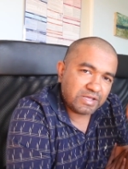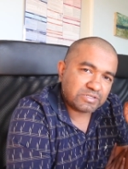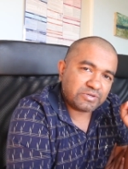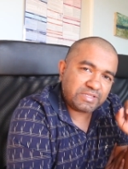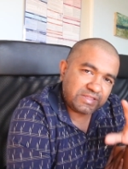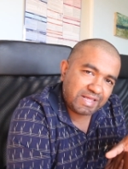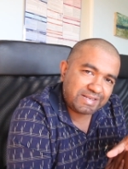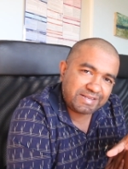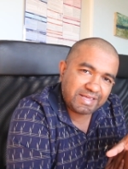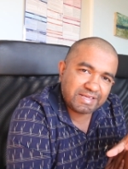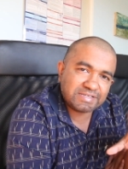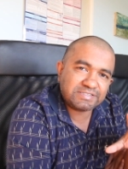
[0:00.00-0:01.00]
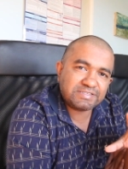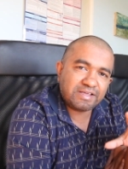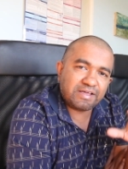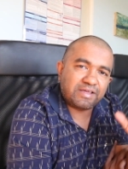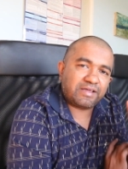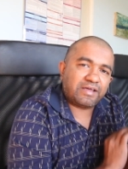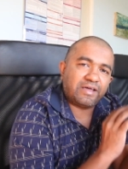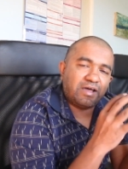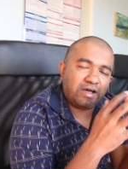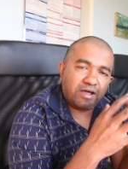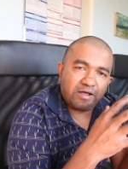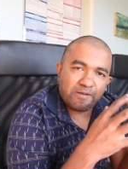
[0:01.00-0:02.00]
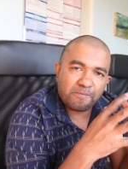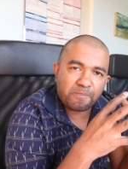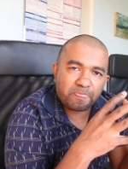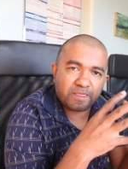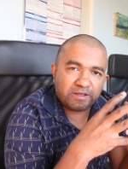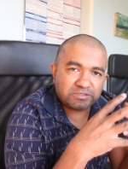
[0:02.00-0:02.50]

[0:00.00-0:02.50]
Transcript: So in that case, um,